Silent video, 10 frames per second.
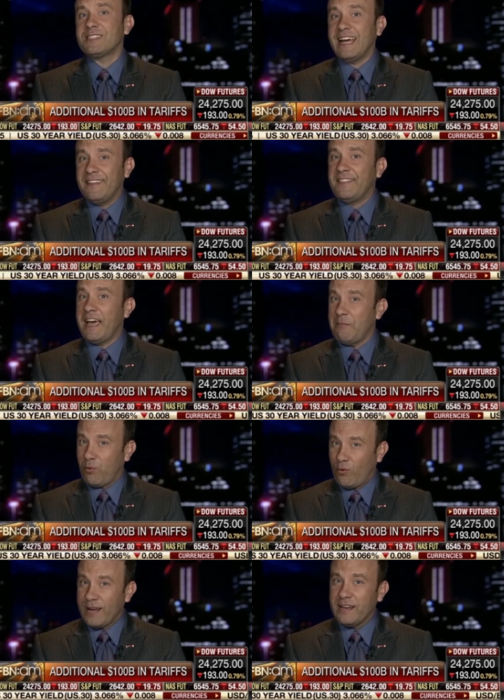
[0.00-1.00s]
at
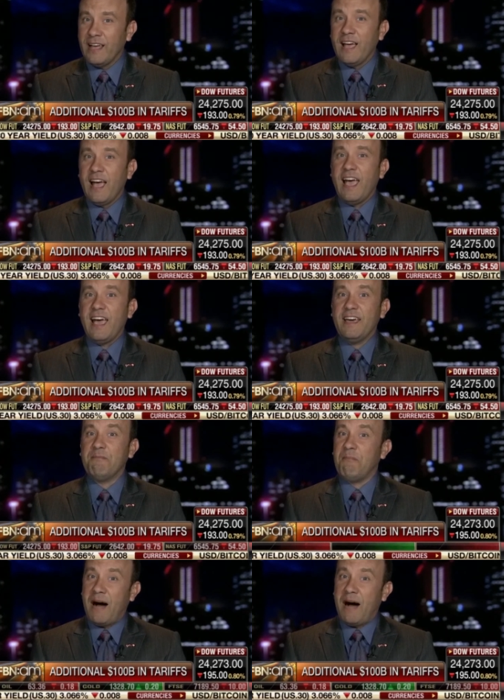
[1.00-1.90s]
that point and